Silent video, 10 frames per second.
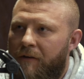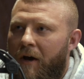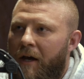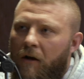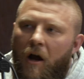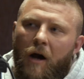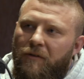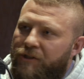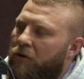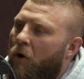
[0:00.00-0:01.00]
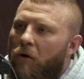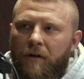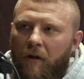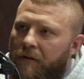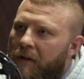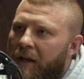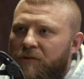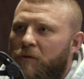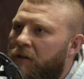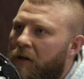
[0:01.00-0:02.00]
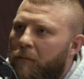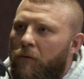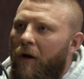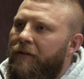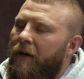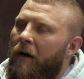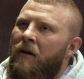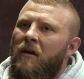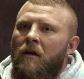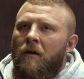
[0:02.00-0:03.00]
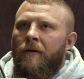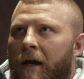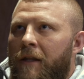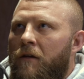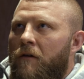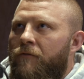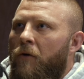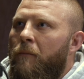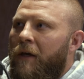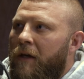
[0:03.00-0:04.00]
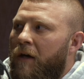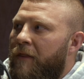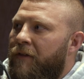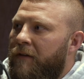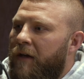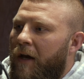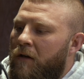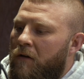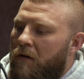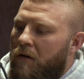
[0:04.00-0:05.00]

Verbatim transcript: If I accomplish a goal, then the next one's going to be right there. And for me, I think that